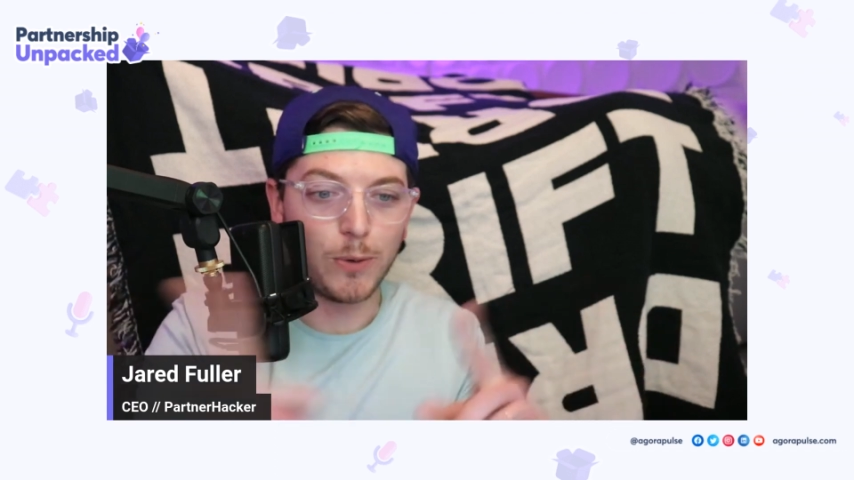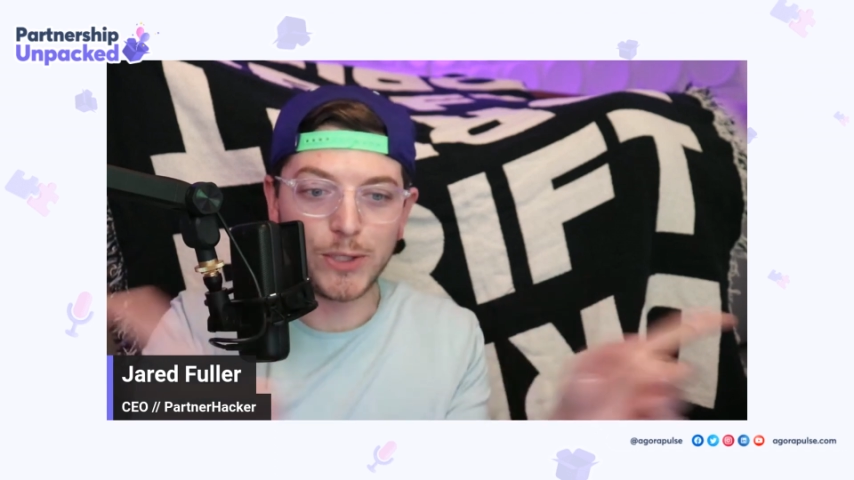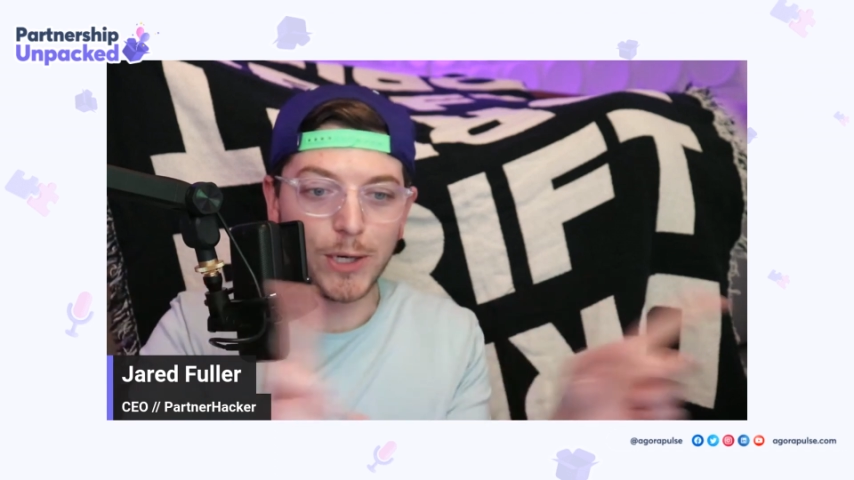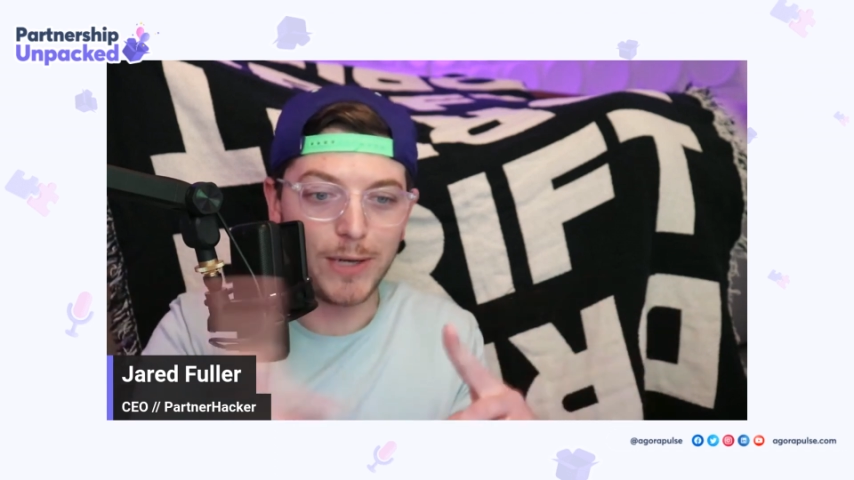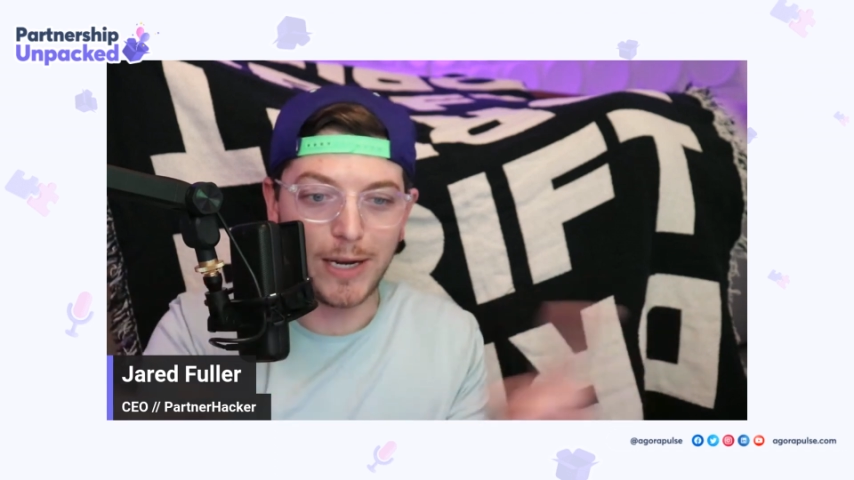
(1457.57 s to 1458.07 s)

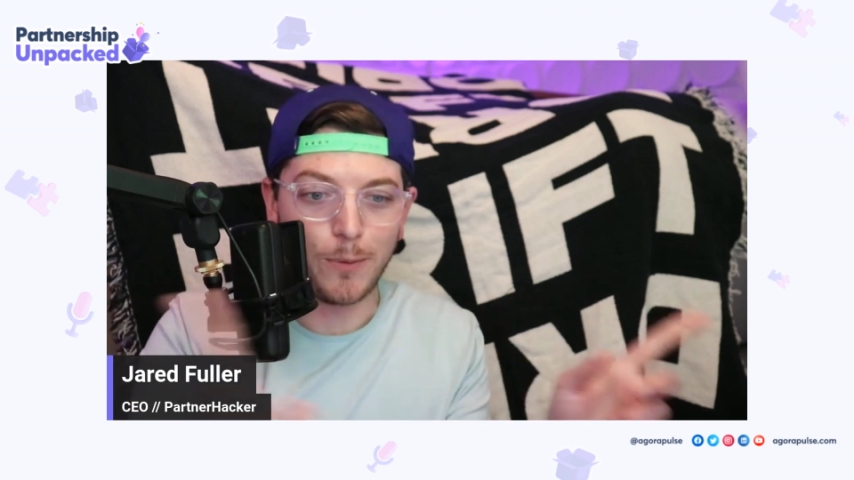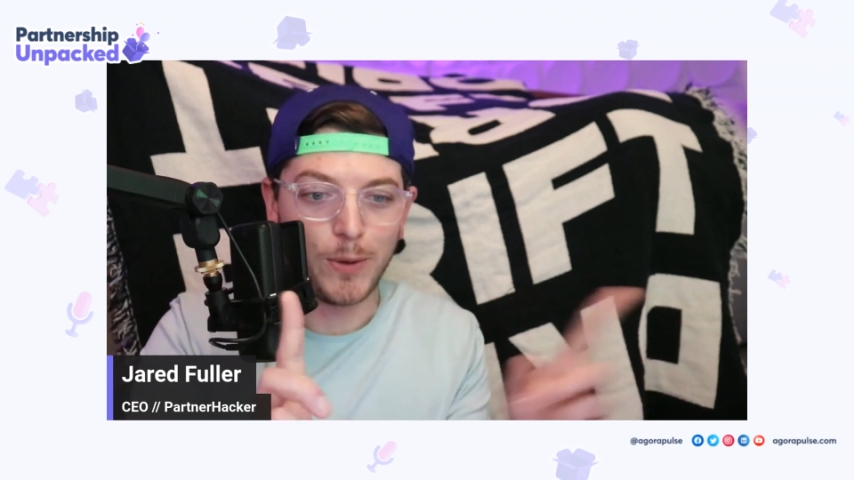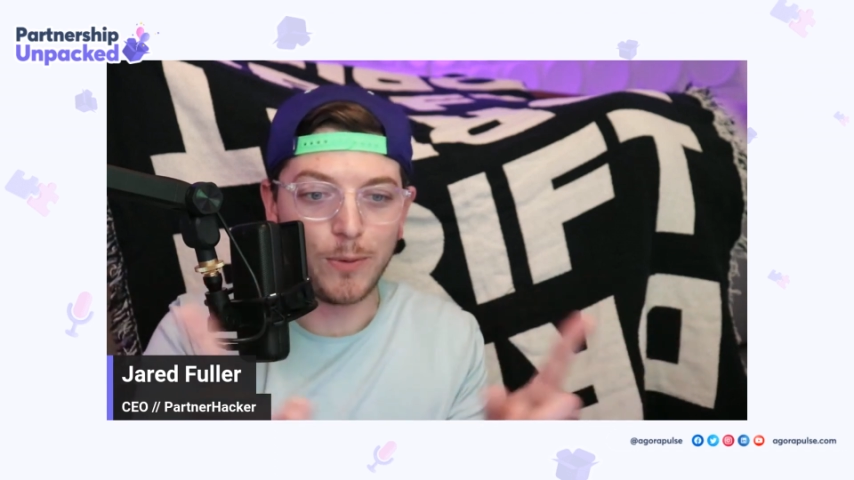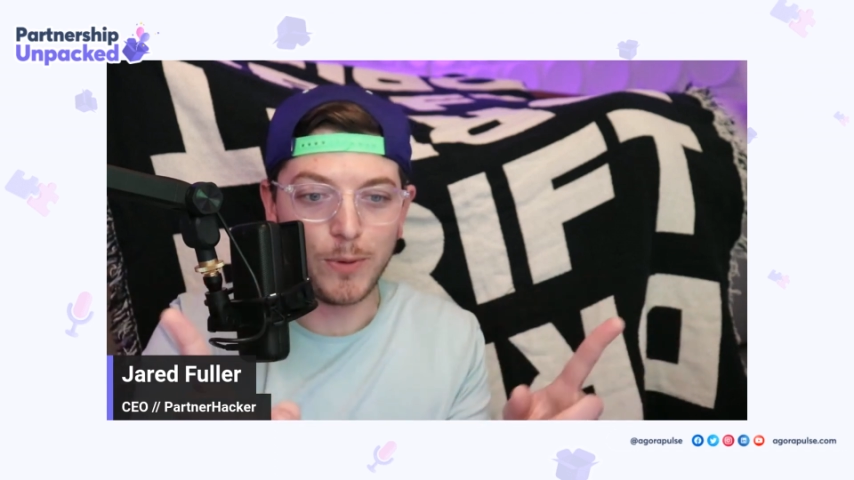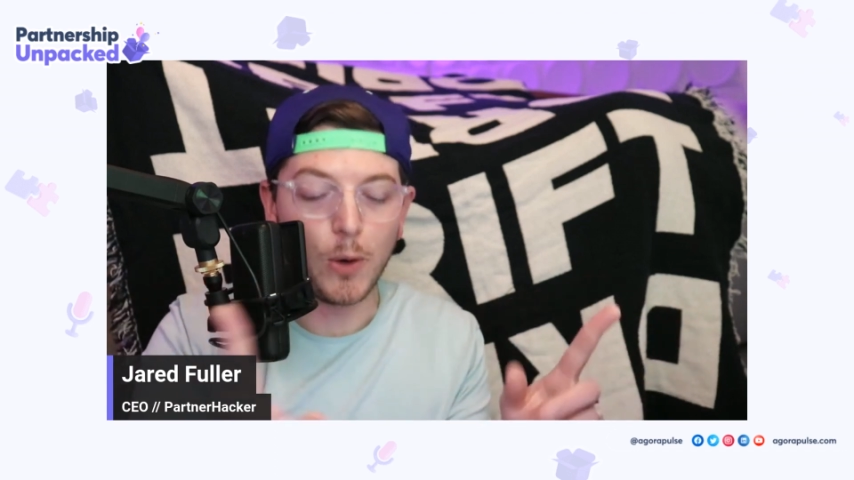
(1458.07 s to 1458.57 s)
share data
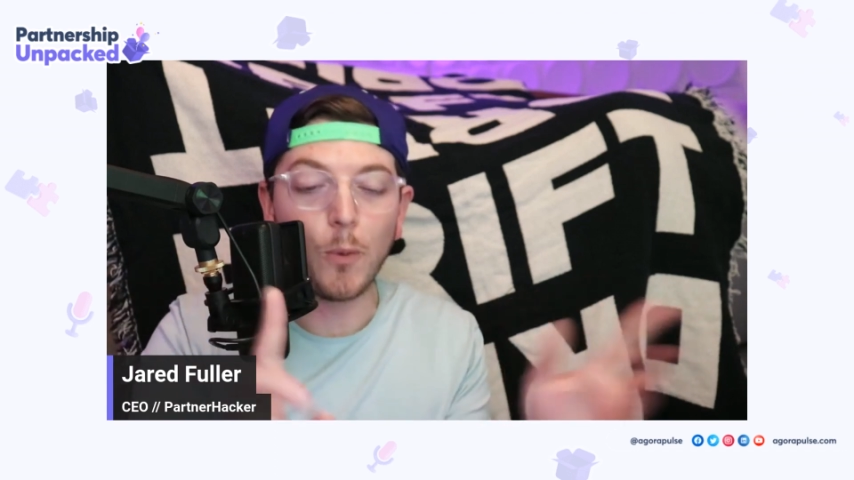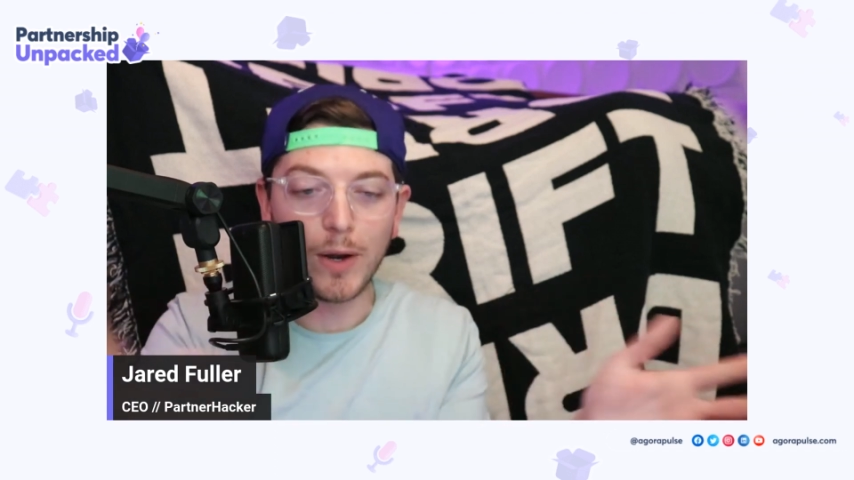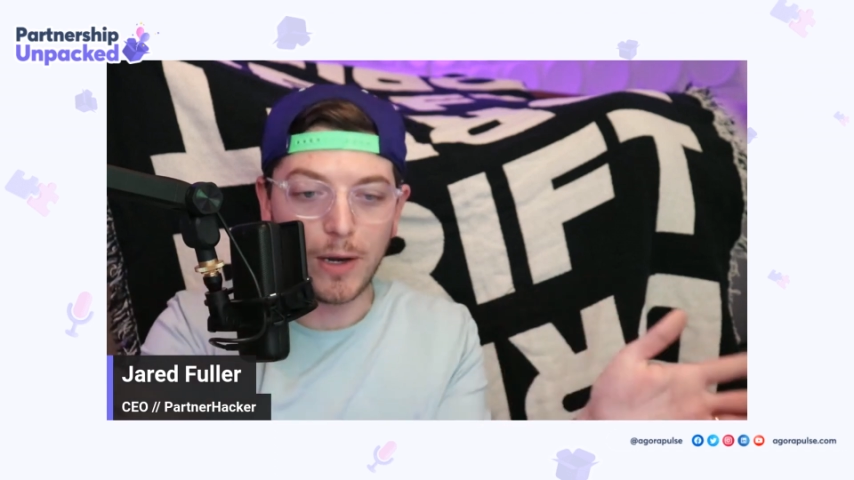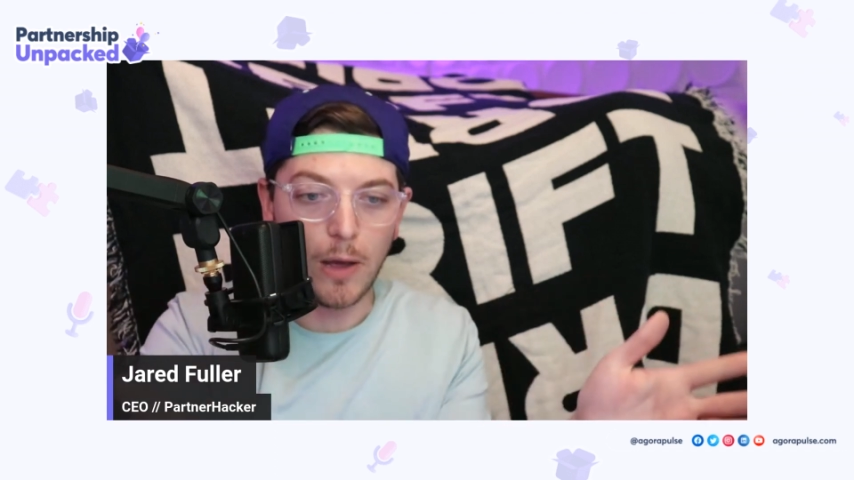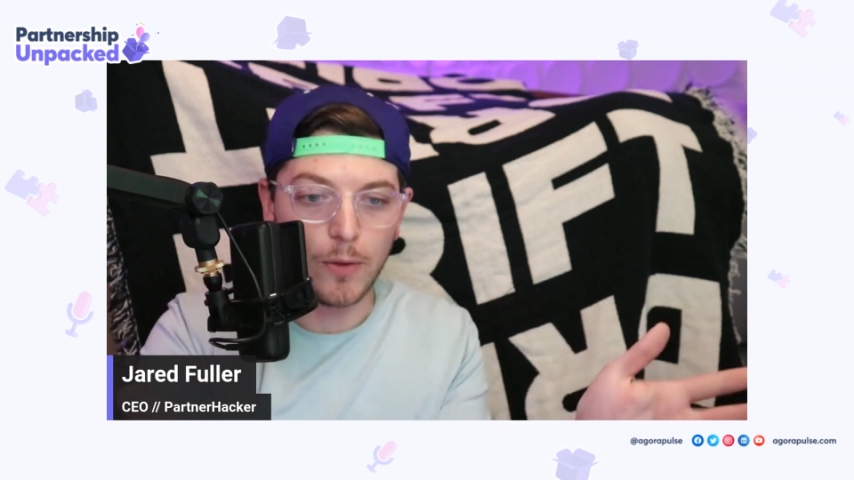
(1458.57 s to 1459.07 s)
with, one
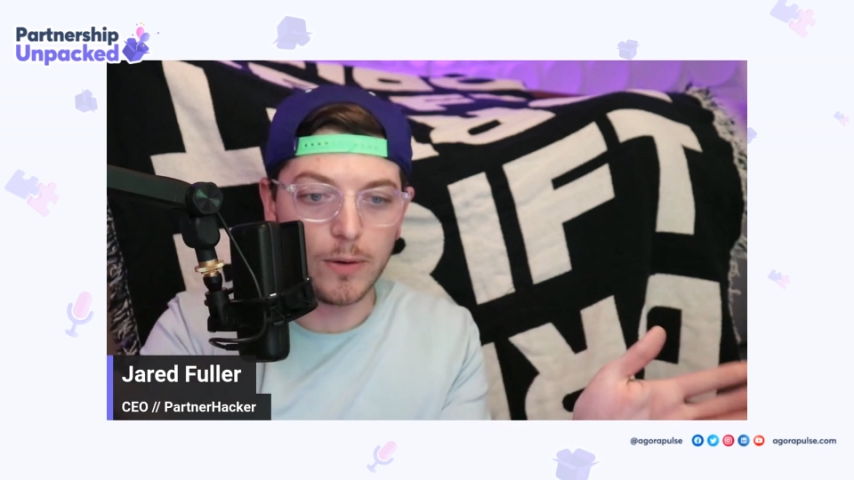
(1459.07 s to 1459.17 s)
another.